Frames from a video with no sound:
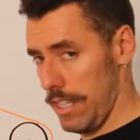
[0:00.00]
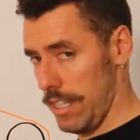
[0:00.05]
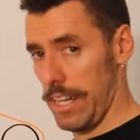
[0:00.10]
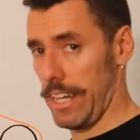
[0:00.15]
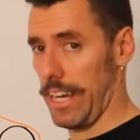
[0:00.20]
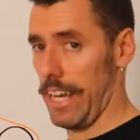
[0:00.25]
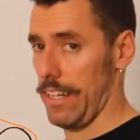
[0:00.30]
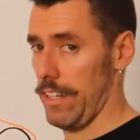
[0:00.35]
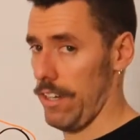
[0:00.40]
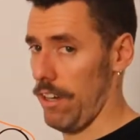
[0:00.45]

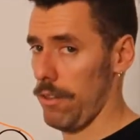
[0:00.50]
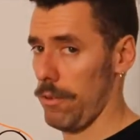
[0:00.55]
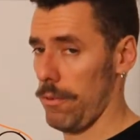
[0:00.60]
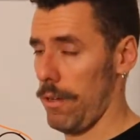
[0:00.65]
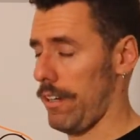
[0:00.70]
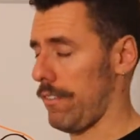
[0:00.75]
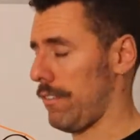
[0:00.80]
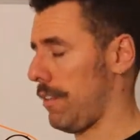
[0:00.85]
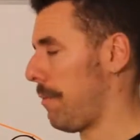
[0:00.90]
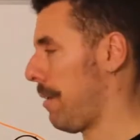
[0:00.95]
Again, not
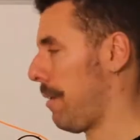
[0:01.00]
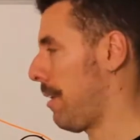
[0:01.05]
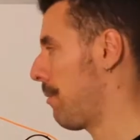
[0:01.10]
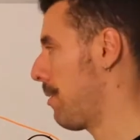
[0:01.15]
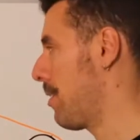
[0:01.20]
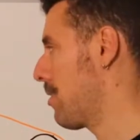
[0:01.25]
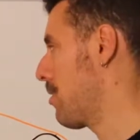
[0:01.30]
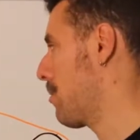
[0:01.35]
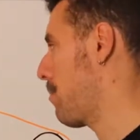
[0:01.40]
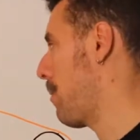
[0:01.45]
one of the main
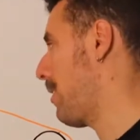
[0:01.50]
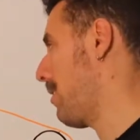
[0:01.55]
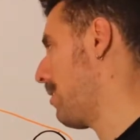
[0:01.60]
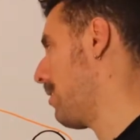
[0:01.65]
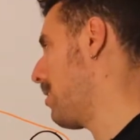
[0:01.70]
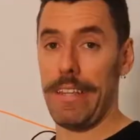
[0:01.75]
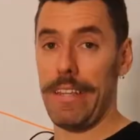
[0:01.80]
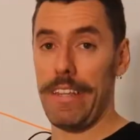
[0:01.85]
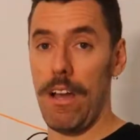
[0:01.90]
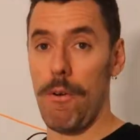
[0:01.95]
reasons,
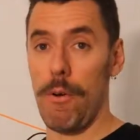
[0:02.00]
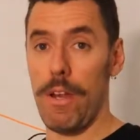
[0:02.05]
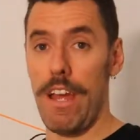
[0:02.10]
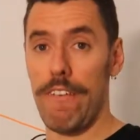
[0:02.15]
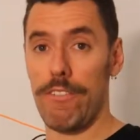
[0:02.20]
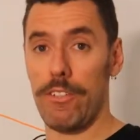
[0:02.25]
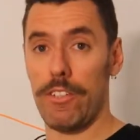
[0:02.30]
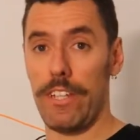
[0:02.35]
but now we have